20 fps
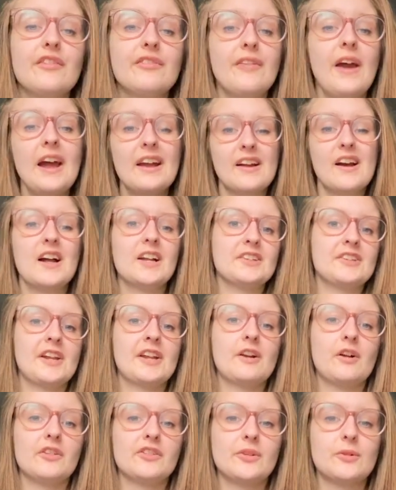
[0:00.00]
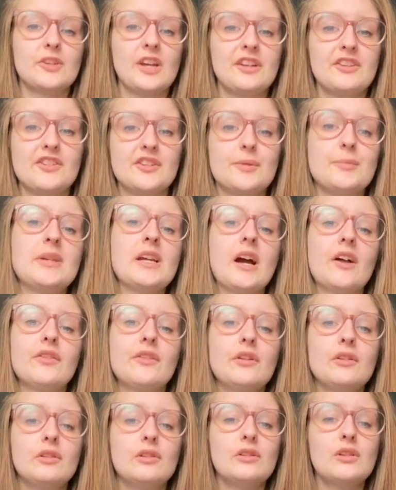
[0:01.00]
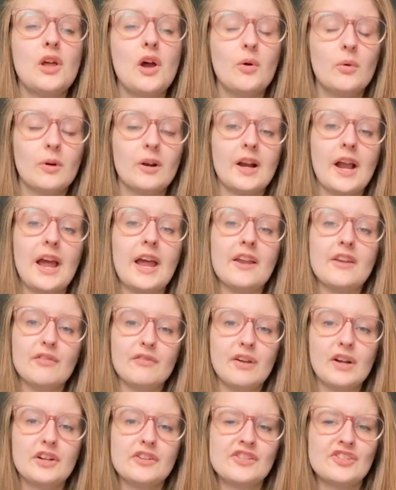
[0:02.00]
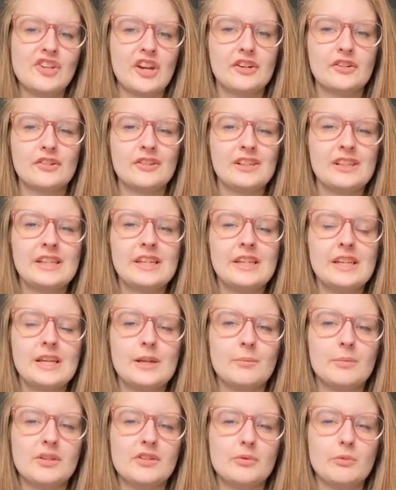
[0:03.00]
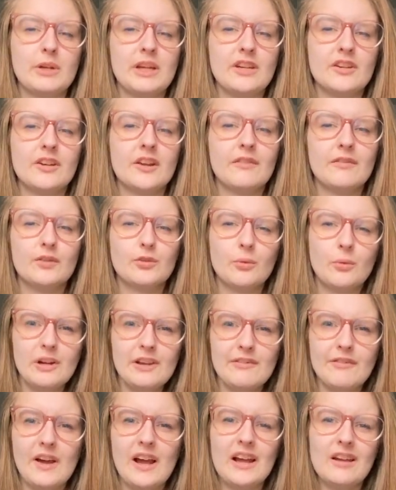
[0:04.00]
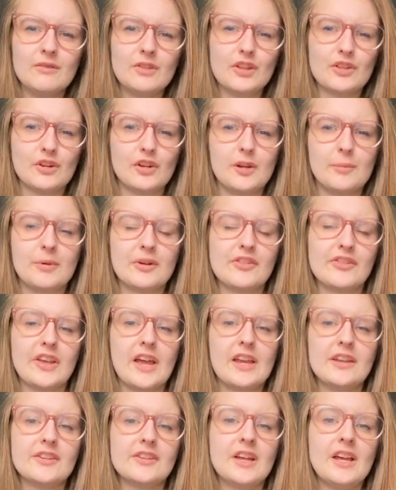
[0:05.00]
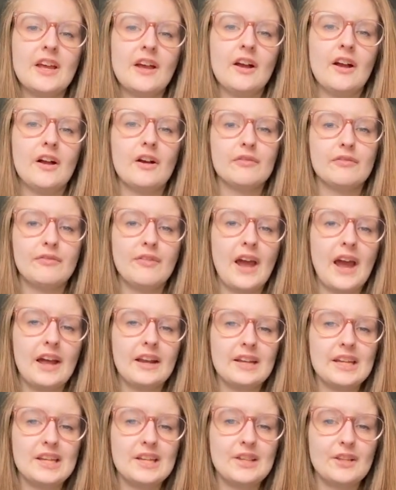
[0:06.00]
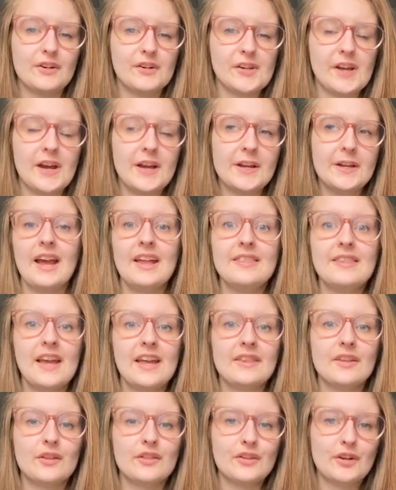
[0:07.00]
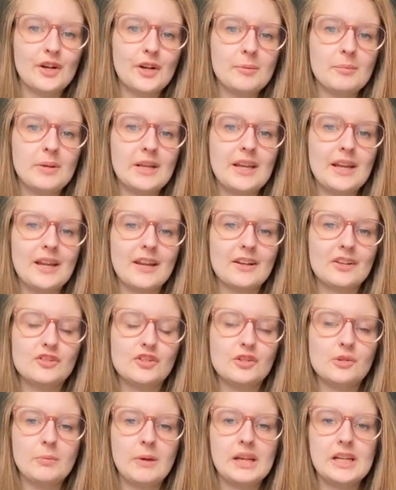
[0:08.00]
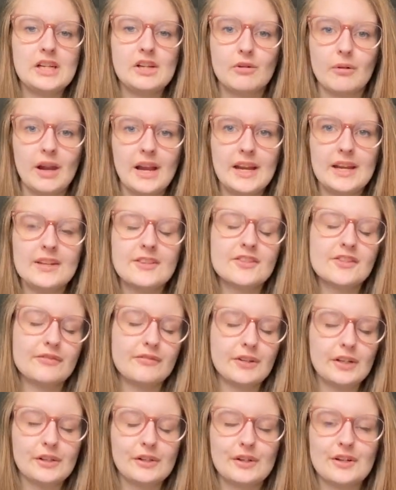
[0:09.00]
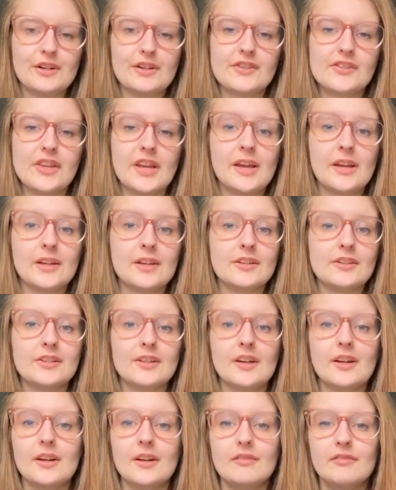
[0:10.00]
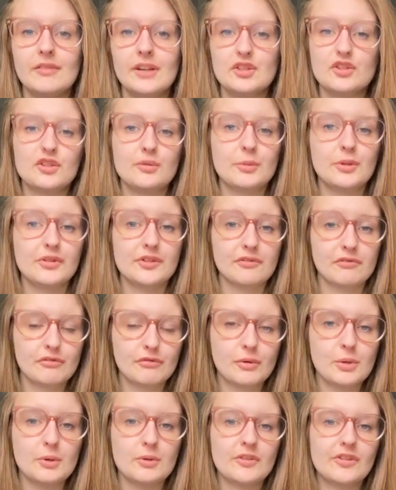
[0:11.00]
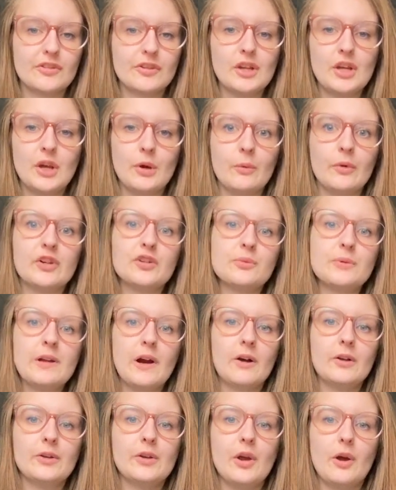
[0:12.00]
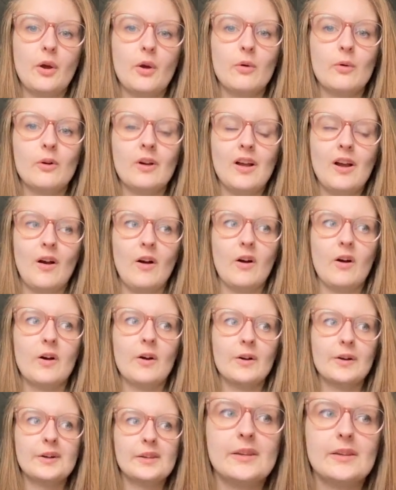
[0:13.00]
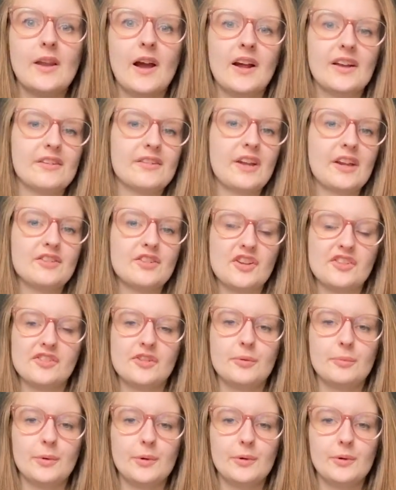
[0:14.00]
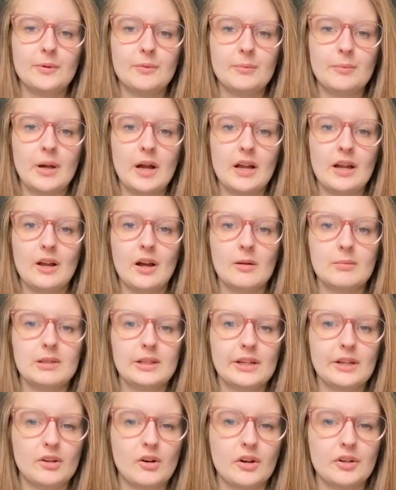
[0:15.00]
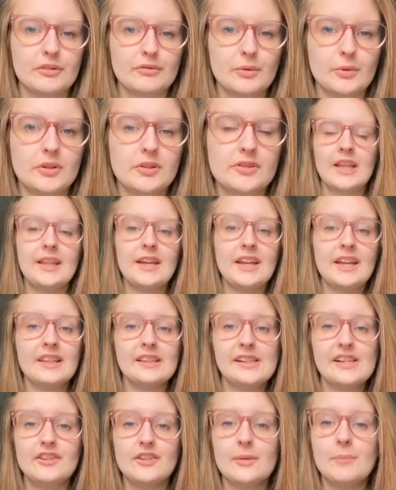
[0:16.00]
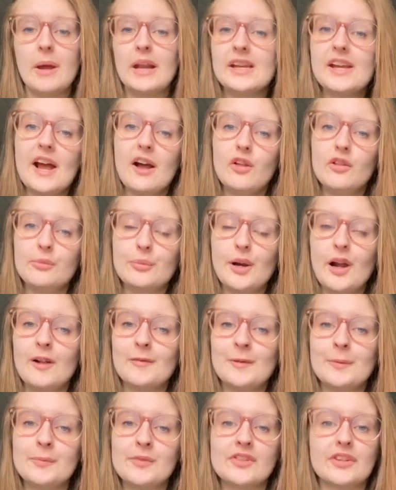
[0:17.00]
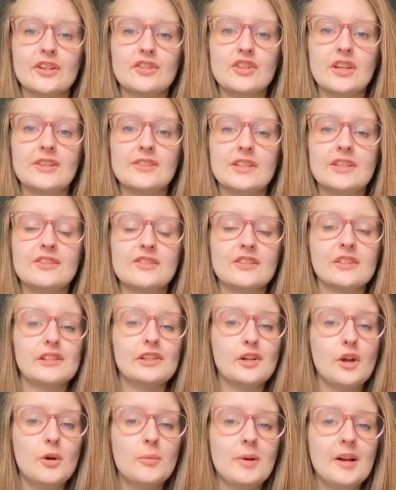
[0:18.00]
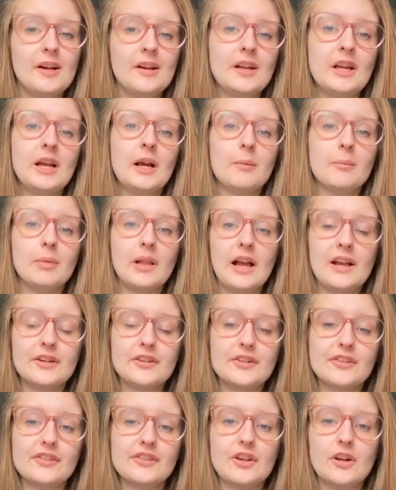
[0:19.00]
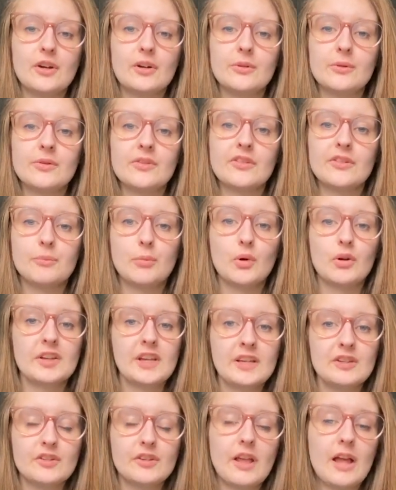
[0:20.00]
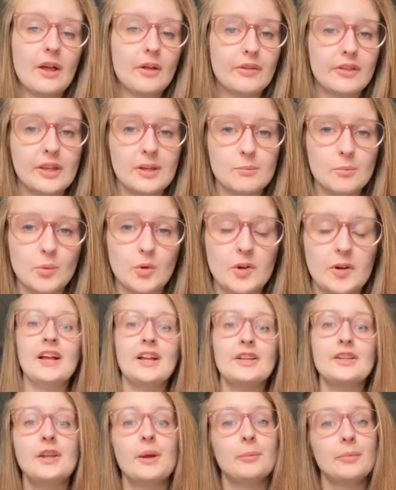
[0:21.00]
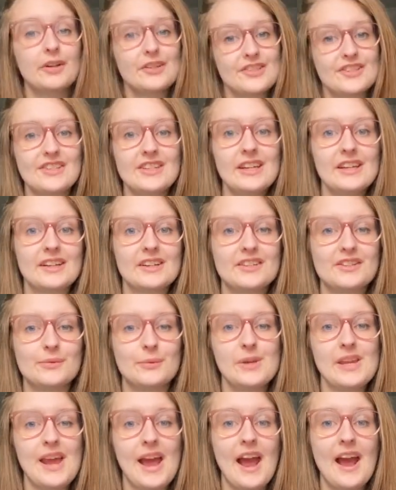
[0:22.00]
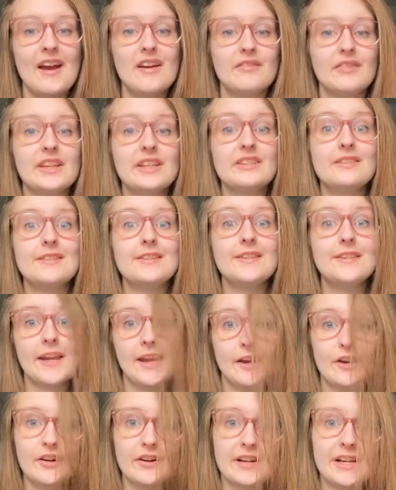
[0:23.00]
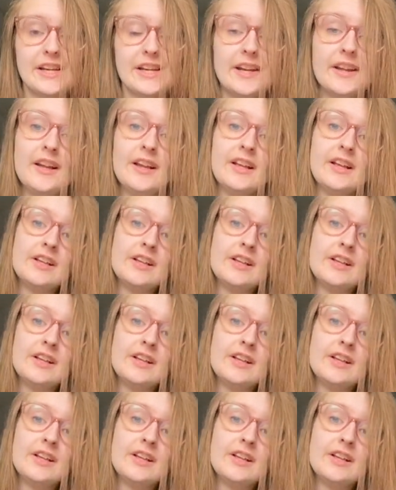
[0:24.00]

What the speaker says: Fat content also tends to be on the lower end. Ferrets generally need between 25 to 30% fat in their diet. And then the third being too many grains, fillers, and vegetables and fruits, which we all know are not digestible by obligate carnivores. They can lead to many health problems such as insulinoma, bladder stones, poor dental health, and more. Number six, we have dairy.